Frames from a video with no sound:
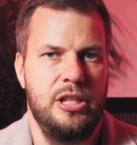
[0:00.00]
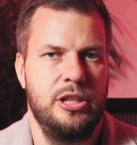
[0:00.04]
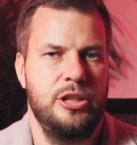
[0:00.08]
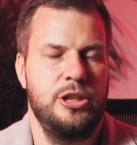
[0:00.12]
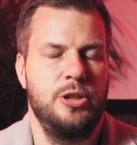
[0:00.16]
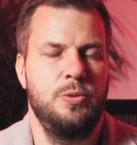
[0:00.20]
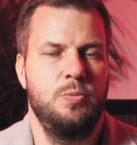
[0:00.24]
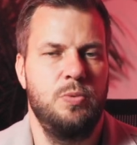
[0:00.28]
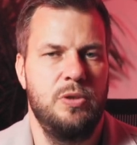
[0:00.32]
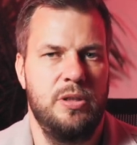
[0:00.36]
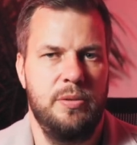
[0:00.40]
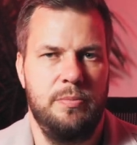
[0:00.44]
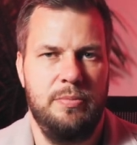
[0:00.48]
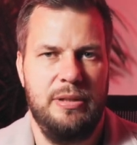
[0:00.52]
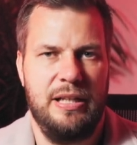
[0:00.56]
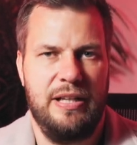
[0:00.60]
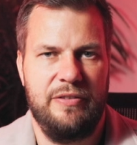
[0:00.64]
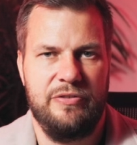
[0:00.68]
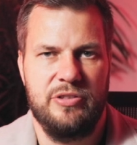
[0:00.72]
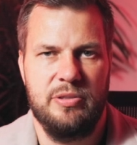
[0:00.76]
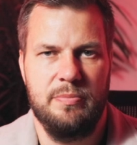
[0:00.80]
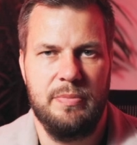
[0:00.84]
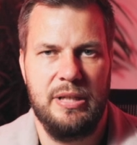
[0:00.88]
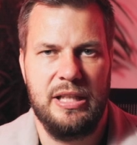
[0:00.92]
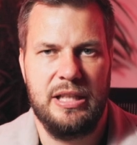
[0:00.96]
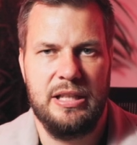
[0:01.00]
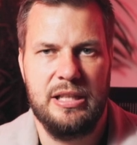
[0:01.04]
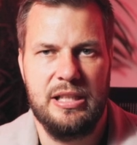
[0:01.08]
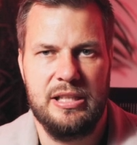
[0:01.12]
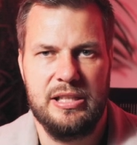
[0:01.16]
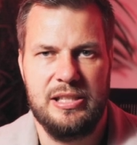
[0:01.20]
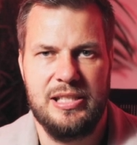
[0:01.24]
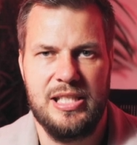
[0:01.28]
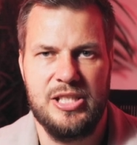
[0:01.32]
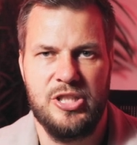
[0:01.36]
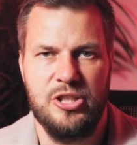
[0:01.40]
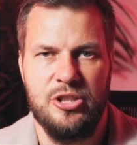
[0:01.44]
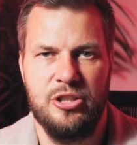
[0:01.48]
you wouldn't be able to make a
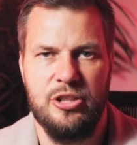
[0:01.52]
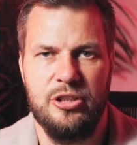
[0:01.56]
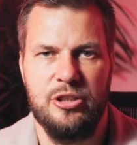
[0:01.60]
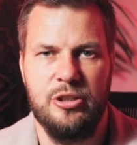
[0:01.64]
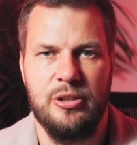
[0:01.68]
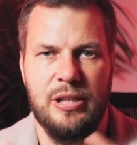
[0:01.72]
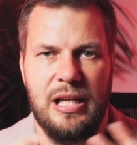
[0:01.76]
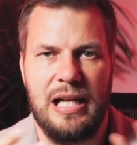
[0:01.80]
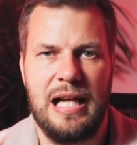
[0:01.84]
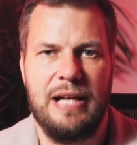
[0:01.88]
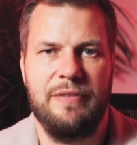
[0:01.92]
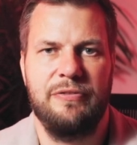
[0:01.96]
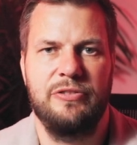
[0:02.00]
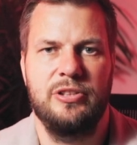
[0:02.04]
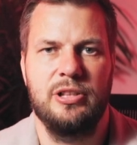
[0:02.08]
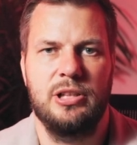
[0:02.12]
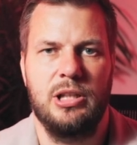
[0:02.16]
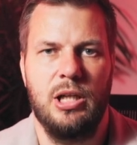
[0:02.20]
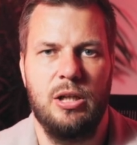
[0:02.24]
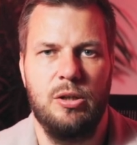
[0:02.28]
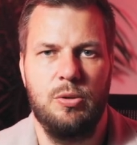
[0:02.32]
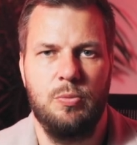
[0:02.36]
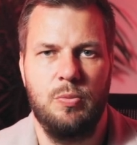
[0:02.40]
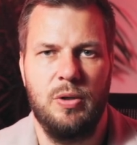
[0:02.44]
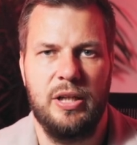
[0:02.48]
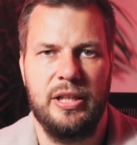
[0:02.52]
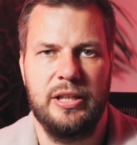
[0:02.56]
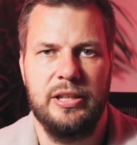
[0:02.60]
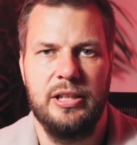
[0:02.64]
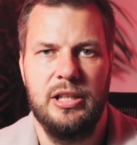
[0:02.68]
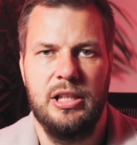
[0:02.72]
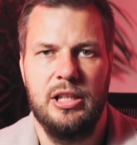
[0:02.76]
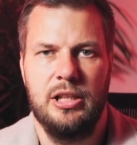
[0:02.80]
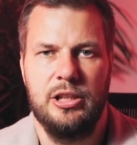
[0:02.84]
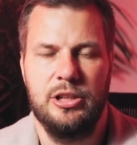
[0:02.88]
decision and you have to go away.